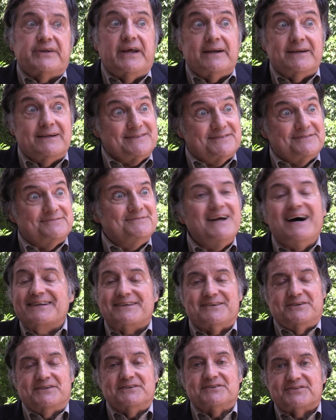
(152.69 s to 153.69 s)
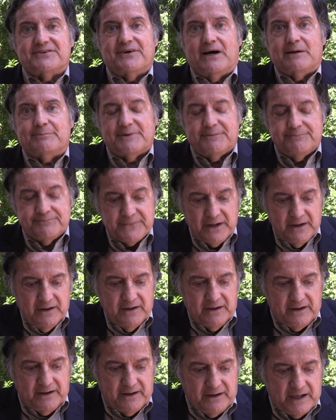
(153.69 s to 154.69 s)
and it's not going to stop.
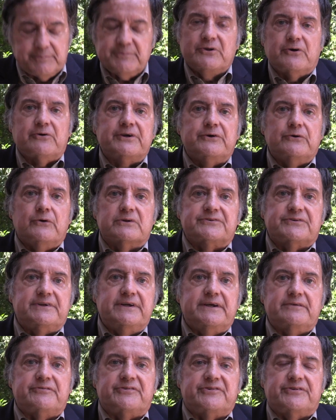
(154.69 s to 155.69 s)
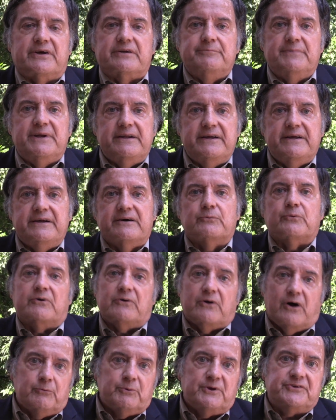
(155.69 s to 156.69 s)
Uh, I'm Lorrie Goldstein of Sun Media. We're
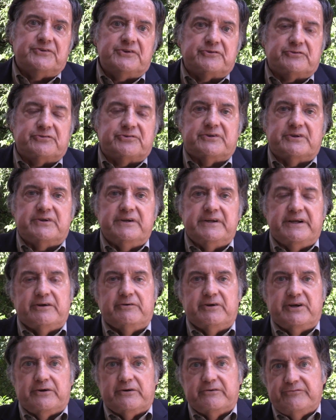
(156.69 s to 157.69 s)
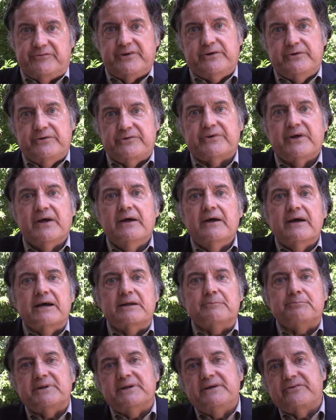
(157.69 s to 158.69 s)
always interested in hearing your views,
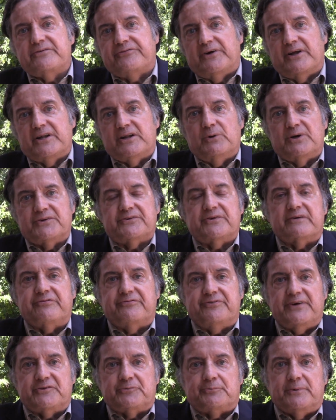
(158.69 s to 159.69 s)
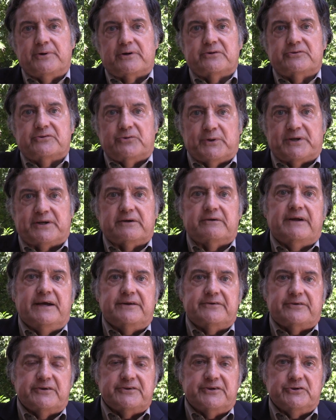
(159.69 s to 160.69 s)
and please follow us on Facebook, Twitter,
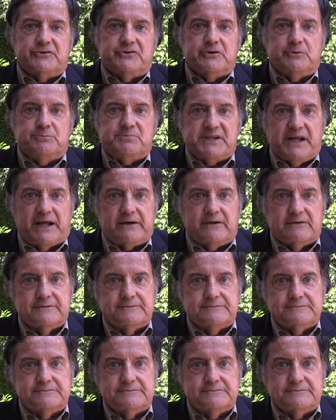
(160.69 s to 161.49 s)
and our YouTube channel.